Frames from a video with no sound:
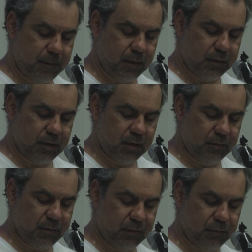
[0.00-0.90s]
and
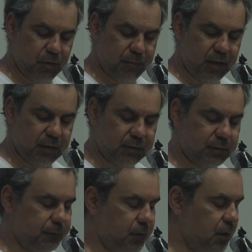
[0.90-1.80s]
I met with Bob
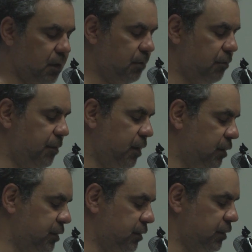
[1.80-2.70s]
Ellis. And Bob
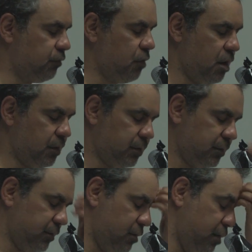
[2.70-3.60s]
Ellis is this writer, he's an
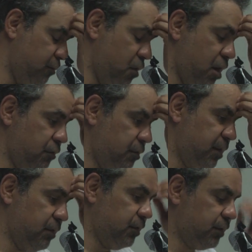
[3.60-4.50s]
Australian writer,
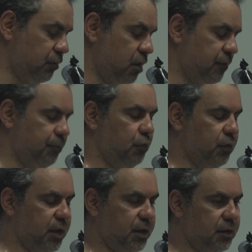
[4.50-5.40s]
and he used to write for Paul
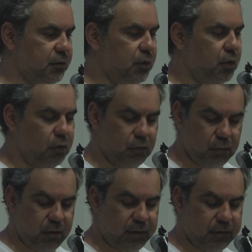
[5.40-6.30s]
Keating all
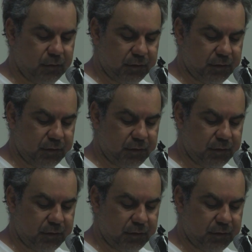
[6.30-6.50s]
the way through.